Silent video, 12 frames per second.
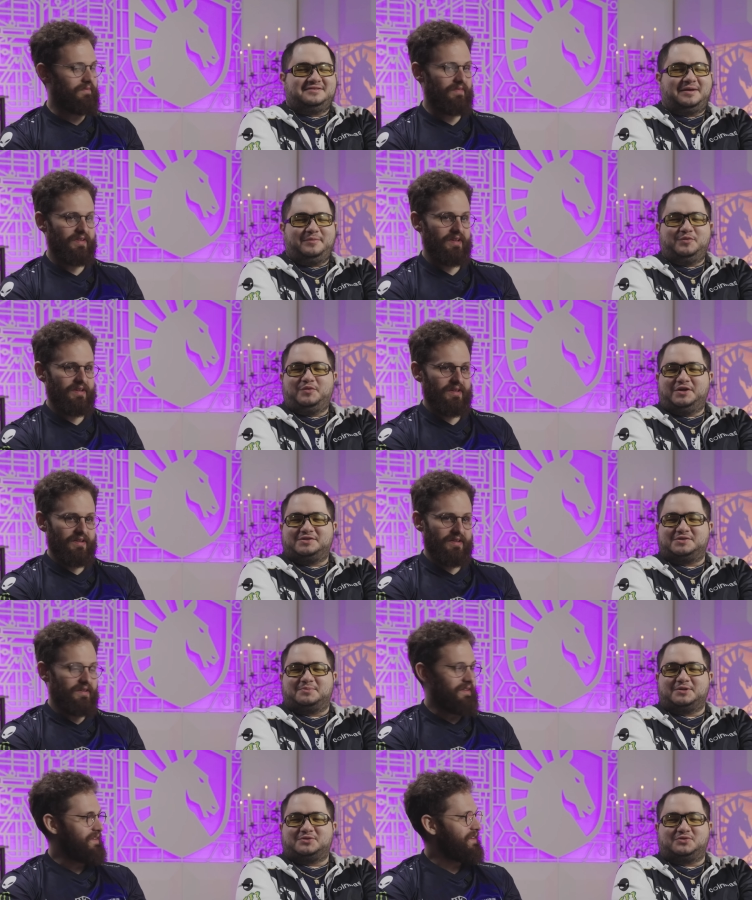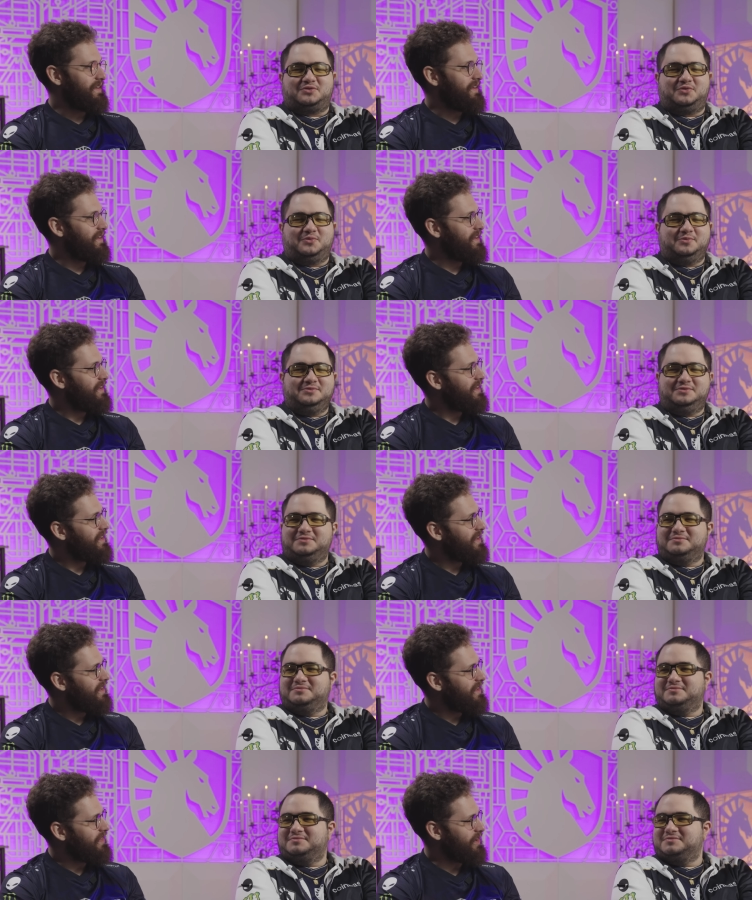Speaker 1: I mean, we had some extra tools.
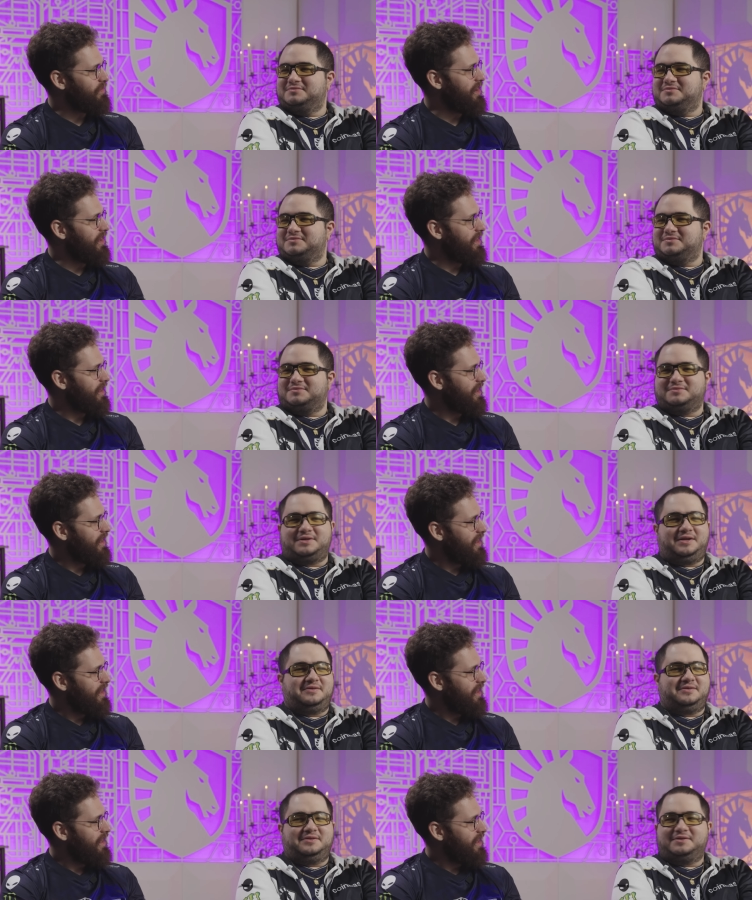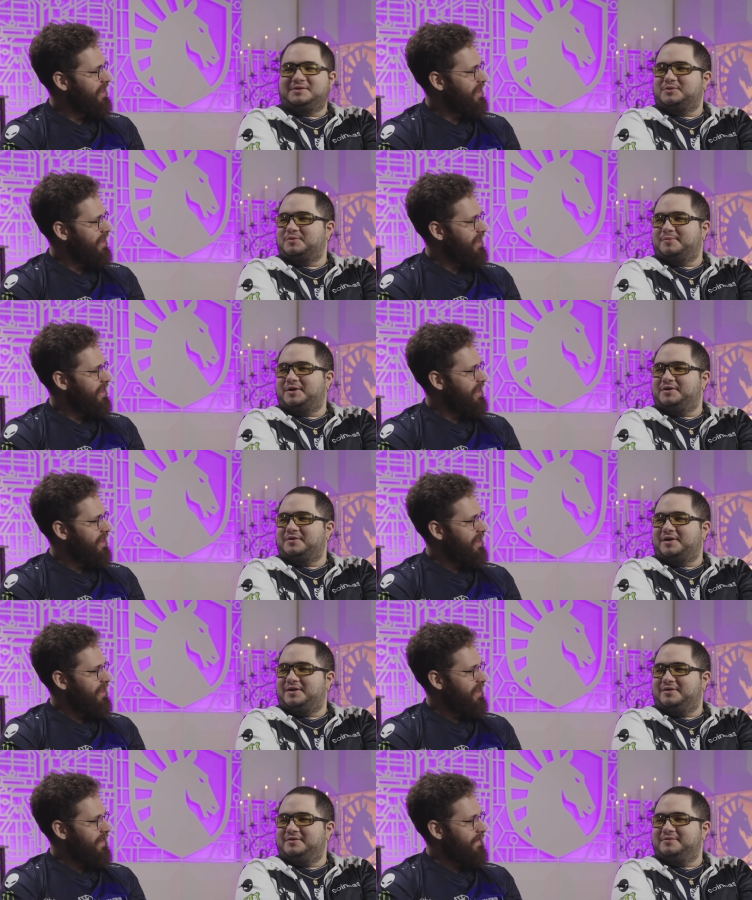Like what? I don't know the liquid reminder
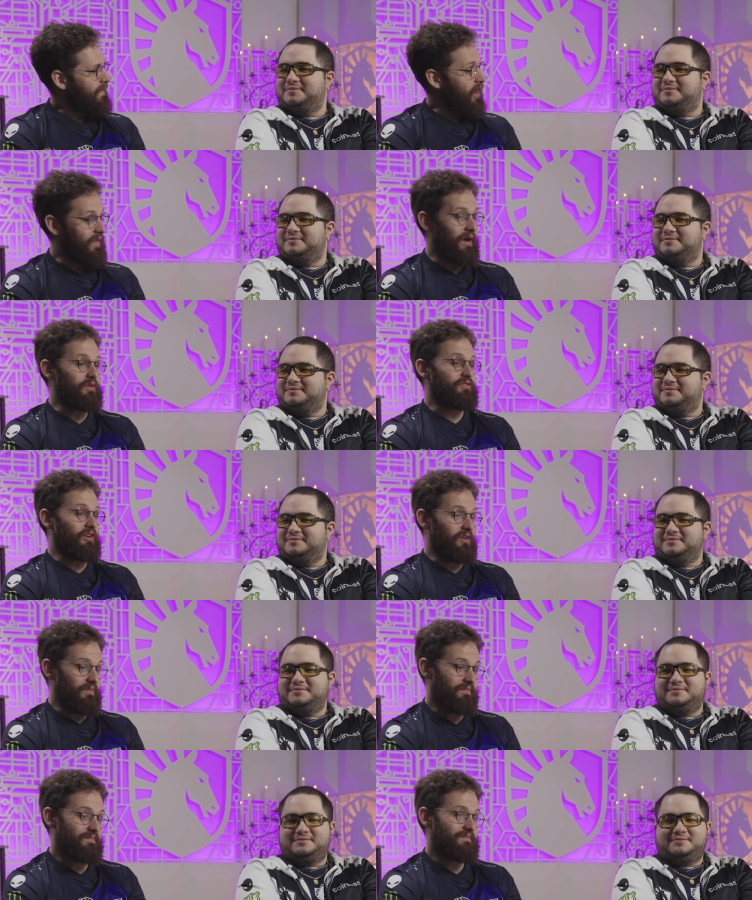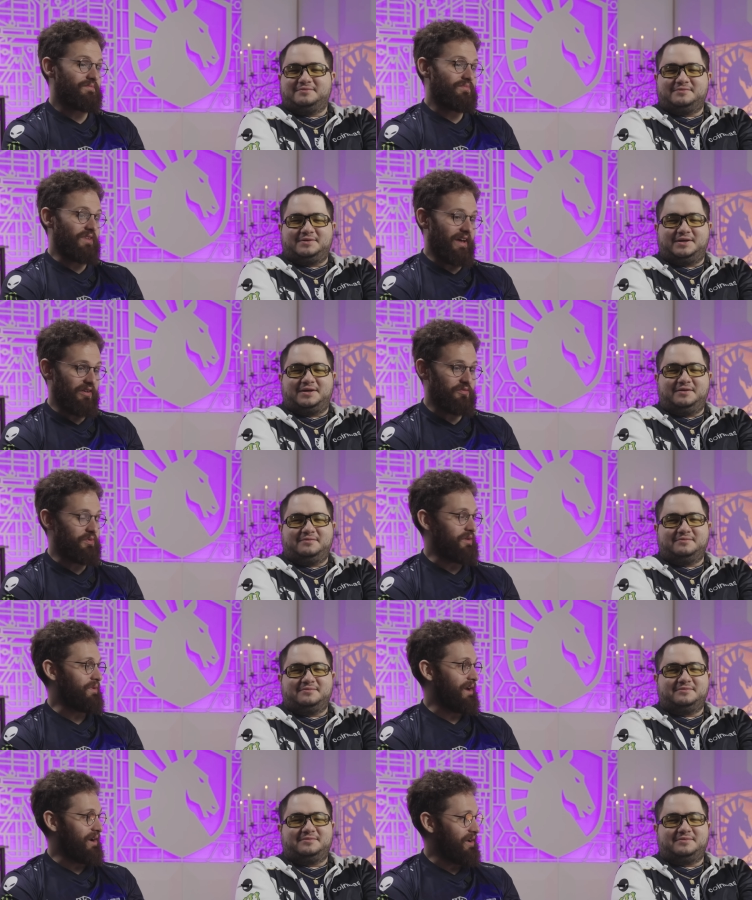add-on.
Speaker 2: Oh, that was good.
Speaker 1: Yeah, yeah, that was pretty
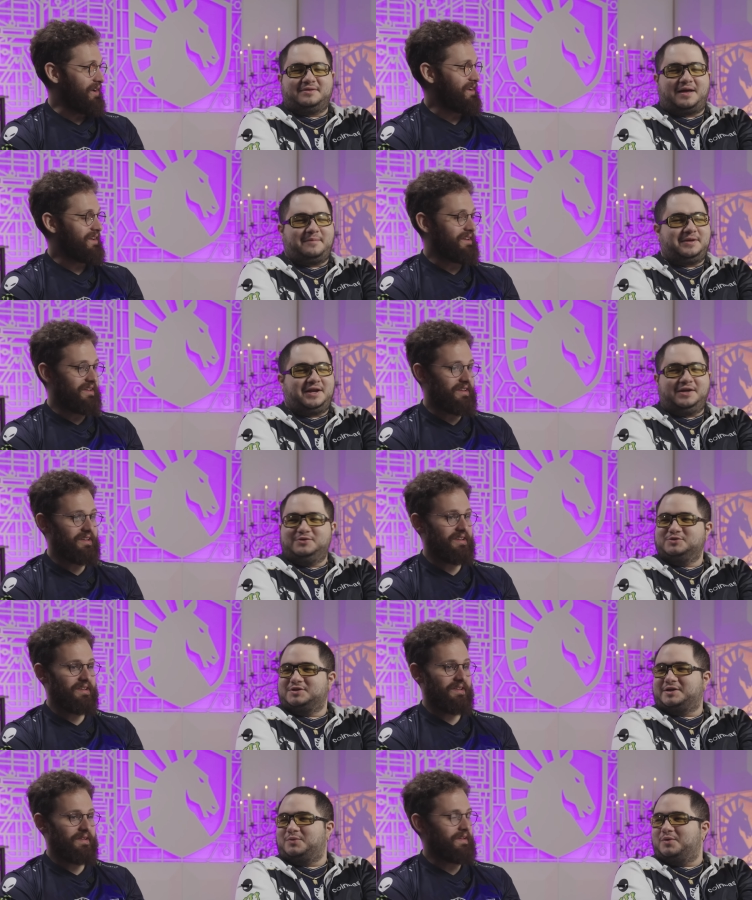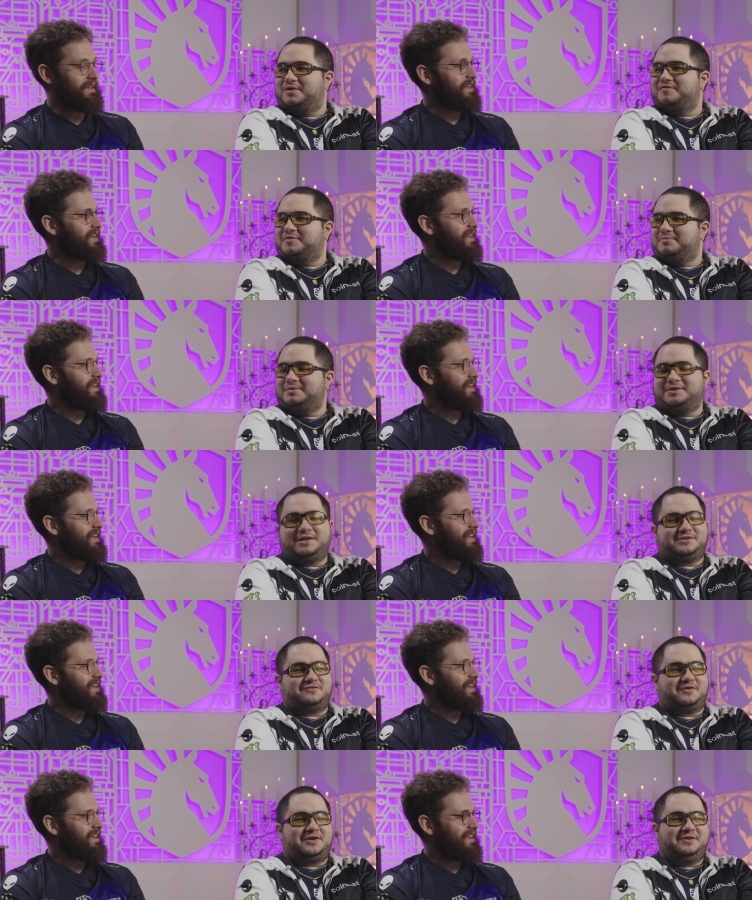banger. I mean, I used like one of them, but that's
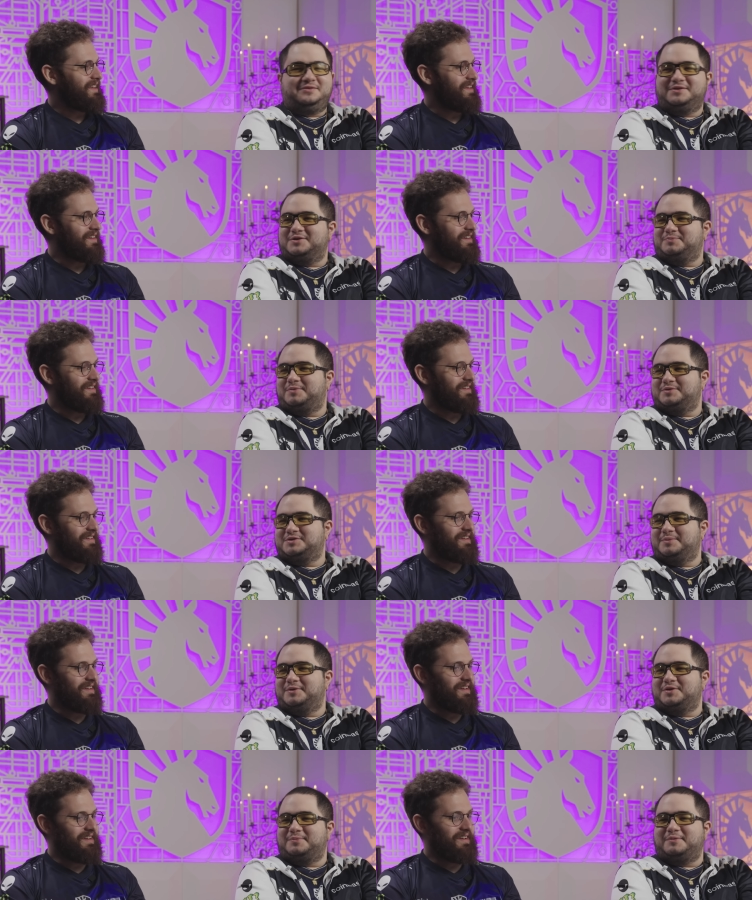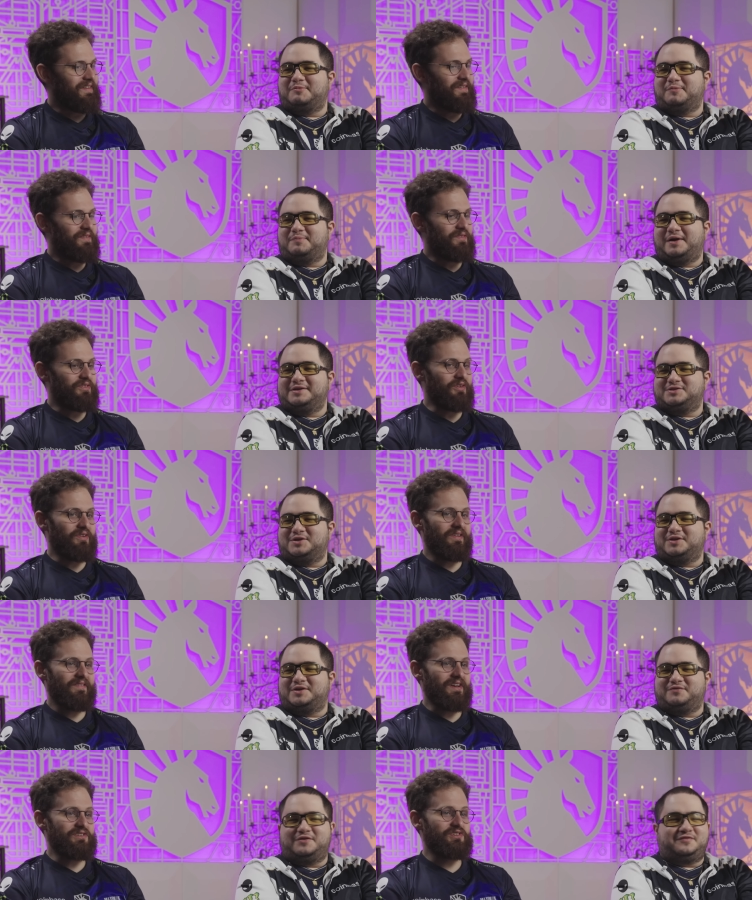fine. You know, some other people I Dude, saw
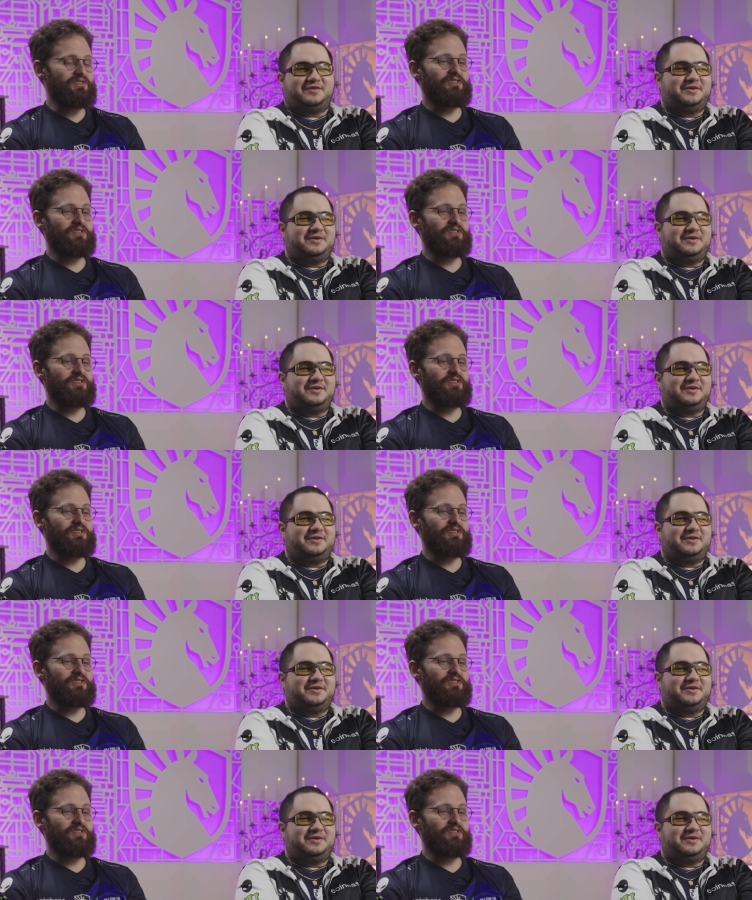like. 50. Is